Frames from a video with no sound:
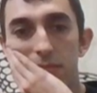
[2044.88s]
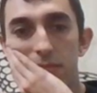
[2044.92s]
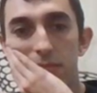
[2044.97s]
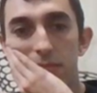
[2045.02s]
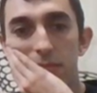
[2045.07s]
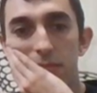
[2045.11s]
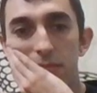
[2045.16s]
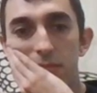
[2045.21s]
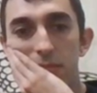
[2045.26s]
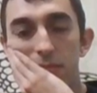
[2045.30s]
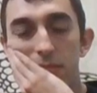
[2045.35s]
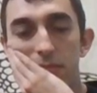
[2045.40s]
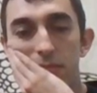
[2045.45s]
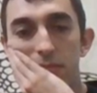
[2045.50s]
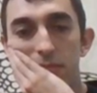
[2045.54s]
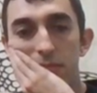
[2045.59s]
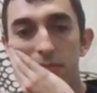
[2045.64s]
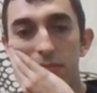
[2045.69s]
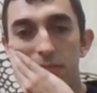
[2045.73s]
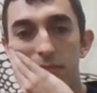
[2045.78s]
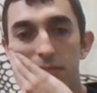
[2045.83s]

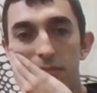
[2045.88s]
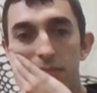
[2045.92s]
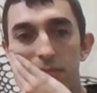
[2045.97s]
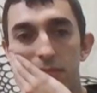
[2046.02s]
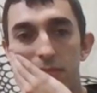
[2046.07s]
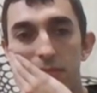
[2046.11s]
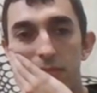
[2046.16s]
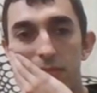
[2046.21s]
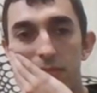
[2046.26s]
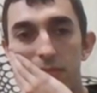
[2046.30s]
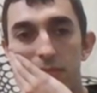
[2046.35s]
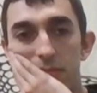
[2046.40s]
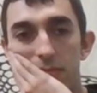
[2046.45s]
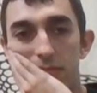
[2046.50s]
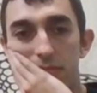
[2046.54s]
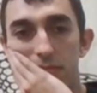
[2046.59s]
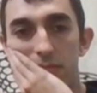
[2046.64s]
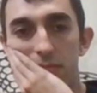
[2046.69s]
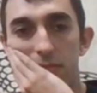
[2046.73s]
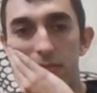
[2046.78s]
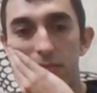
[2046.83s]

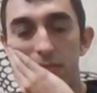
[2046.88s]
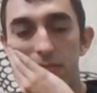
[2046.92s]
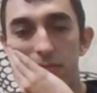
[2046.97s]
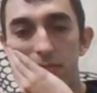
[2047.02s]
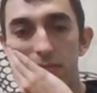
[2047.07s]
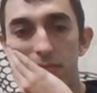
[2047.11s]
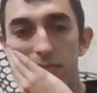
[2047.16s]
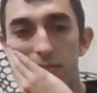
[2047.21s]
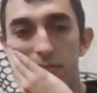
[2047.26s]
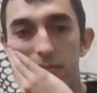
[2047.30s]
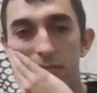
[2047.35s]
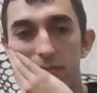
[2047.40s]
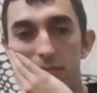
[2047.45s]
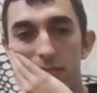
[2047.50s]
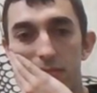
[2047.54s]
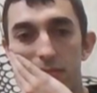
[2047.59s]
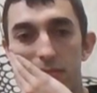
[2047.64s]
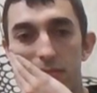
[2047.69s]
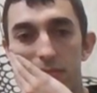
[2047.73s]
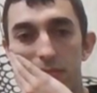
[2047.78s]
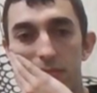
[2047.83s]

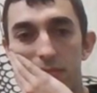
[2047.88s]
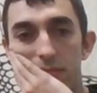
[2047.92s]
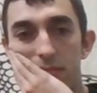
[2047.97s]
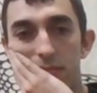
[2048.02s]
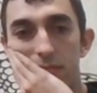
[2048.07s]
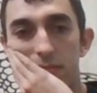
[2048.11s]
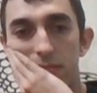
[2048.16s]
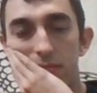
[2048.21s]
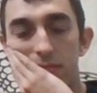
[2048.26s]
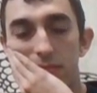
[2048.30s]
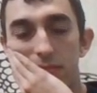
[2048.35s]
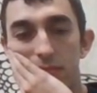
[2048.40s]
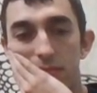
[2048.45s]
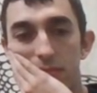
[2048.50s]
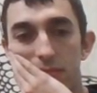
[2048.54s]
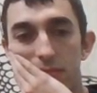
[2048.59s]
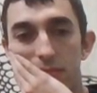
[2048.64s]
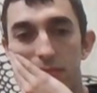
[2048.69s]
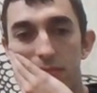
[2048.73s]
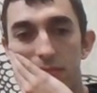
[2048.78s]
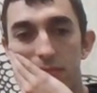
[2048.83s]

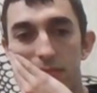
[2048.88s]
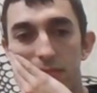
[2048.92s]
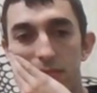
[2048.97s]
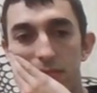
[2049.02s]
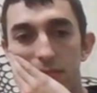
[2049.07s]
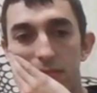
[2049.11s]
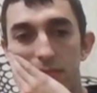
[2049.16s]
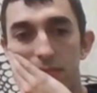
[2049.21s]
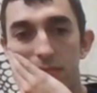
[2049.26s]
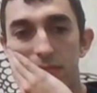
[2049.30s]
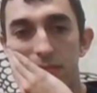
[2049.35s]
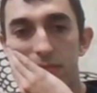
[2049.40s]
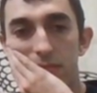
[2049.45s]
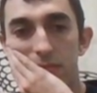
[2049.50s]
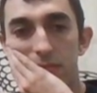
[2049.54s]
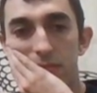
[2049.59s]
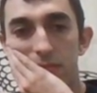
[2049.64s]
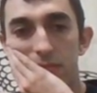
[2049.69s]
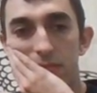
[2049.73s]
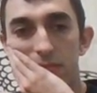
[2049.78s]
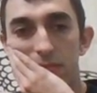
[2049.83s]

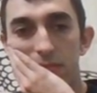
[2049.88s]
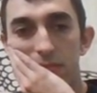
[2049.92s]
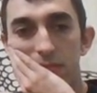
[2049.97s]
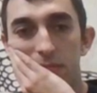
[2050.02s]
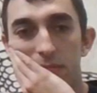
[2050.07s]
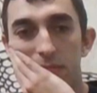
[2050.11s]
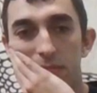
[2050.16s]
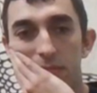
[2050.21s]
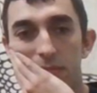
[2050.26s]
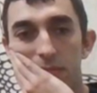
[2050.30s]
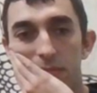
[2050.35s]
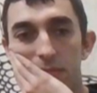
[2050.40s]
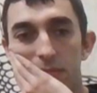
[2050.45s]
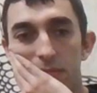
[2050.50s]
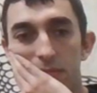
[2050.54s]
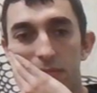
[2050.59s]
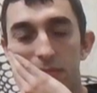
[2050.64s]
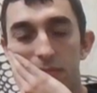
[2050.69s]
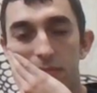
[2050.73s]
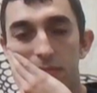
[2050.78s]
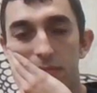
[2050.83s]

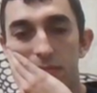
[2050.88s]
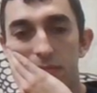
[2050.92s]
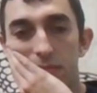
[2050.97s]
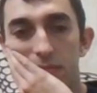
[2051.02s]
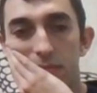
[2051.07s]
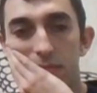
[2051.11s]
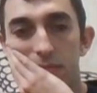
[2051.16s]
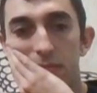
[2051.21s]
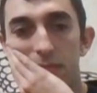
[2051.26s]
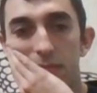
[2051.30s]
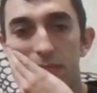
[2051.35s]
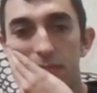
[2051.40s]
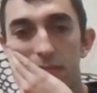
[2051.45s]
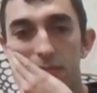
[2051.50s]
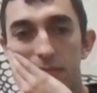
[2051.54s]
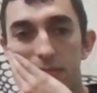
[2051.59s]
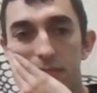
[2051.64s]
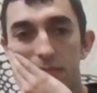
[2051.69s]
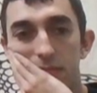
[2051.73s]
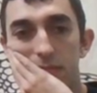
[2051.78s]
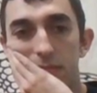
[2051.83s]

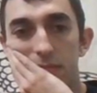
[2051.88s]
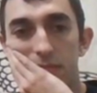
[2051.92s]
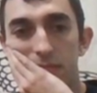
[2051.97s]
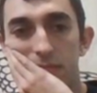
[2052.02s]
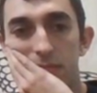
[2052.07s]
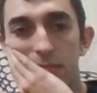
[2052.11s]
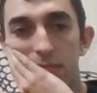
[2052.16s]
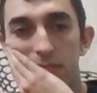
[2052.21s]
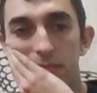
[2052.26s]
The person shown says nothing.